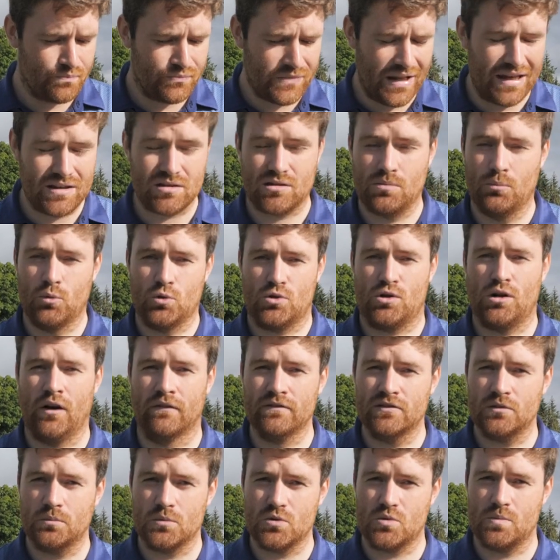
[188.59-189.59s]
It's the most
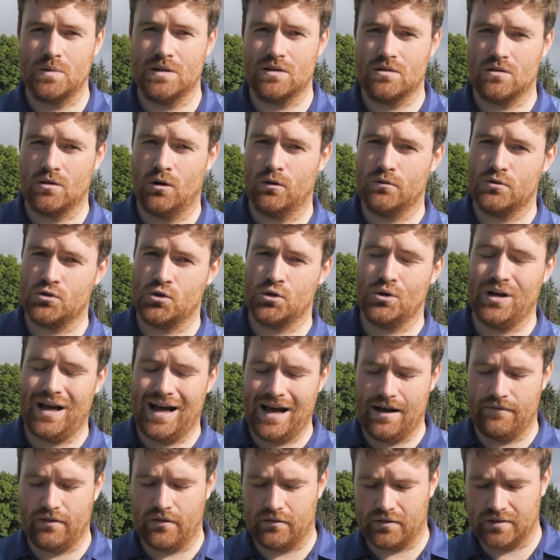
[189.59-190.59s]
comfortable Spieth golf shoe
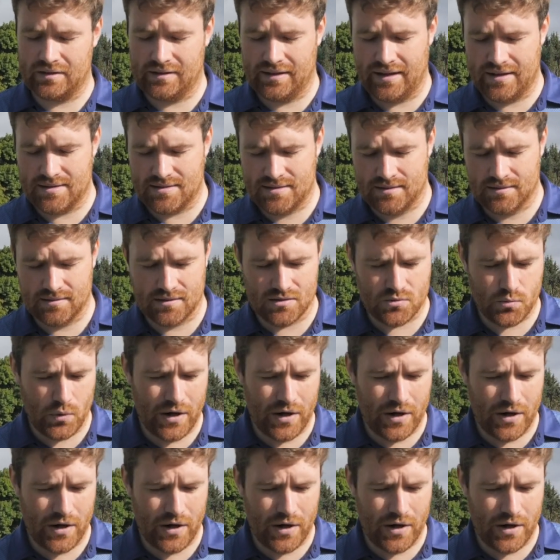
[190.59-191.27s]
I've ever tested as